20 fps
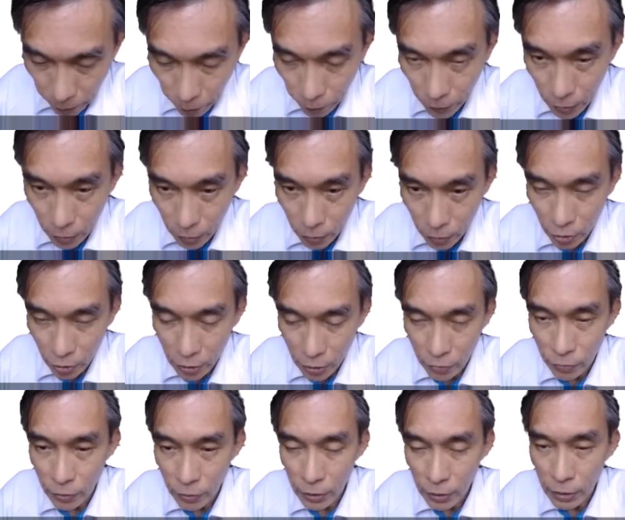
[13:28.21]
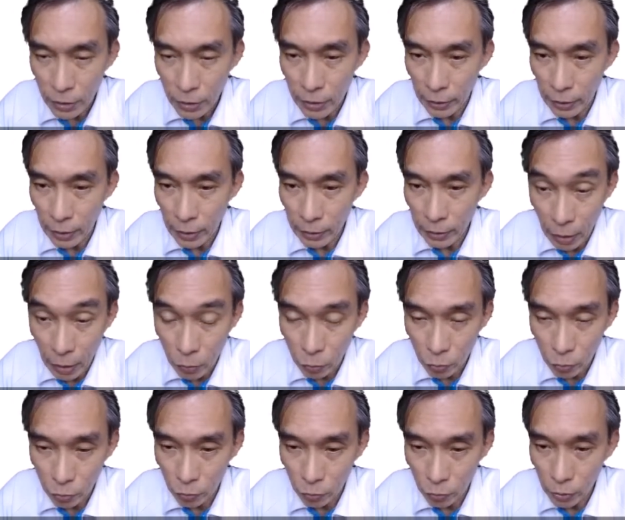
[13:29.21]
transfer this data down to
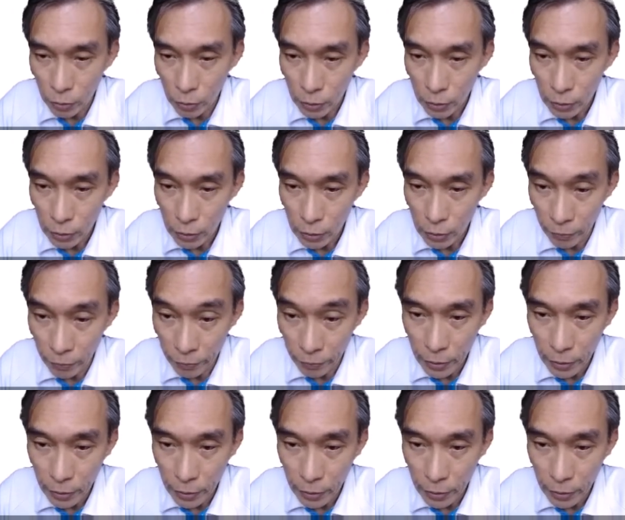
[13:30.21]
the server,